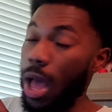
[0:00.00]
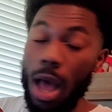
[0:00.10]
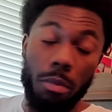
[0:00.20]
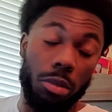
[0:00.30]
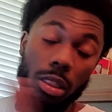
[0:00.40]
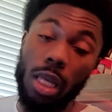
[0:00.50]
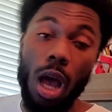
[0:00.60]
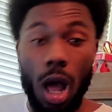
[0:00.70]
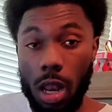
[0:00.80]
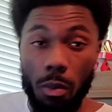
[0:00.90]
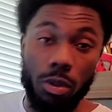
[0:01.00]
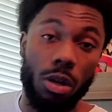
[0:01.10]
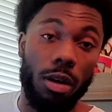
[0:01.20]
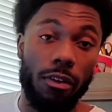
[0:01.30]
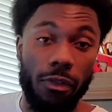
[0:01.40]
I'm just saying all of them was
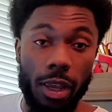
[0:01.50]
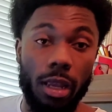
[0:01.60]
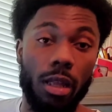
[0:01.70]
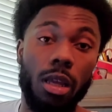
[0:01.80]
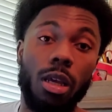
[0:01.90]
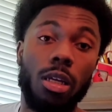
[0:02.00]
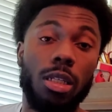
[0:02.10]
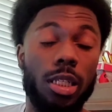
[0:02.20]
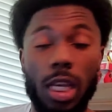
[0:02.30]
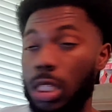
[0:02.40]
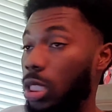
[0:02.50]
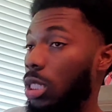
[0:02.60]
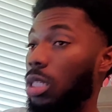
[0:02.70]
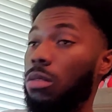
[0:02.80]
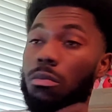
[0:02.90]
on their feet just
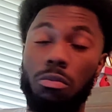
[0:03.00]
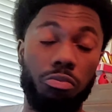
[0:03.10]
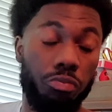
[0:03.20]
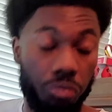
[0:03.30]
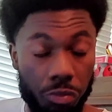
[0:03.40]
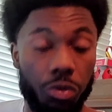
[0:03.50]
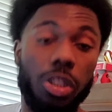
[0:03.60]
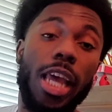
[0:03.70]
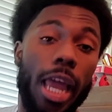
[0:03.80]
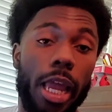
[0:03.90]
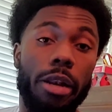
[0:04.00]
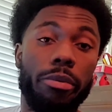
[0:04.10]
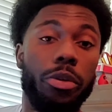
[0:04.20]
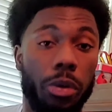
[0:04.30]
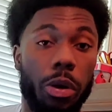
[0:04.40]
to say it.
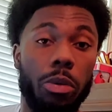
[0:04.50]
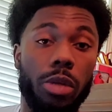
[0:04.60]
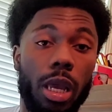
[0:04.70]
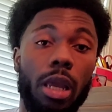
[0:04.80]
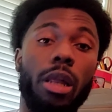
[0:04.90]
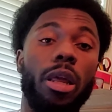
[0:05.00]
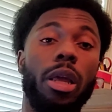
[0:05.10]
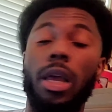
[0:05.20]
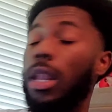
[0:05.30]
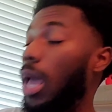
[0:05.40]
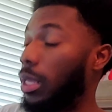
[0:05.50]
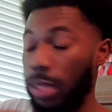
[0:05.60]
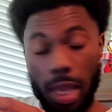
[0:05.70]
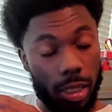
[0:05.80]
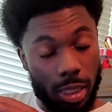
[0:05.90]
You know what I'm saying?
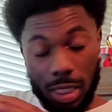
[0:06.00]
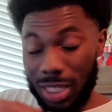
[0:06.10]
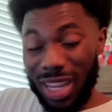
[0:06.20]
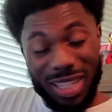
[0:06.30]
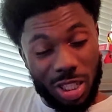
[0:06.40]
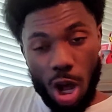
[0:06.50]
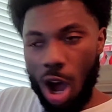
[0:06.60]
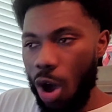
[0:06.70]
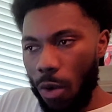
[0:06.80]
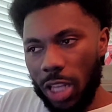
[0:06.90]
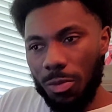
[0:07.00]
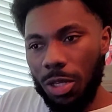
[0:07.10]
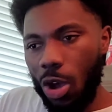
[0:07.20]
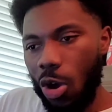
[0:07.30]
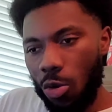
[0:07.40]
Like they the judges always
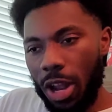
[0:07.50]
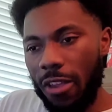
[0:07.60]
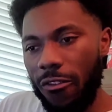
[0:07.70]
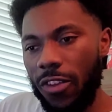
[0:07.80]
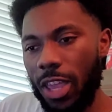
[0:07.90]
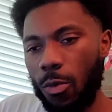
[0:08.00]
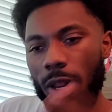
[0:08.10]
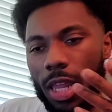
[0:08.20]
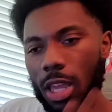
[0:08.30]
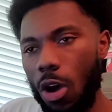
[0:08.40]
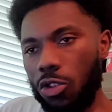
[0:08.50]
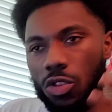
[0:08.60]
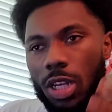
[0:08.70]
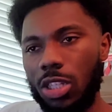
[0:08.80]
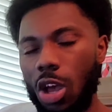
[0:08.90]
be on their feet when
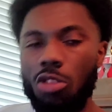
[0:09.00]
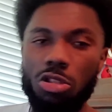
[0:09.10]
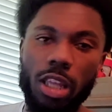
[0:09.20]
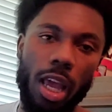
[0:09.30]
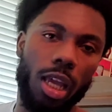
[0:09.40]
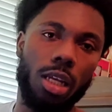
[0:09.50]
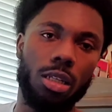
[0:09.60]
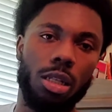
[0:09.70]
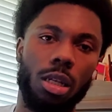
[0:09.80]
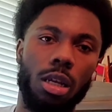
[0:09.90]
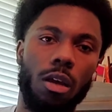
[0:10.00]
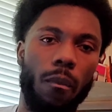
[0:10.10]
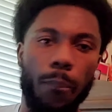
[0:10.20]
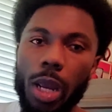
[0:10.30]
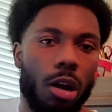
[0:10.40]
Lyodra is on stage.
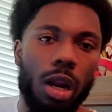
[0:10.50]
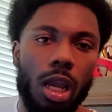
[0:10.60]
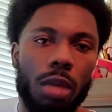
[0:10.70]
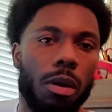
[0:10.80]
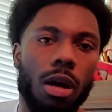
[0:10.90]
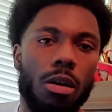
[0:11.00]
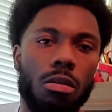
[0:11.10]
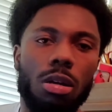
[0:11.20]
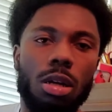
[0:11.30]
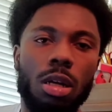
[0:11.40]
Period, bro.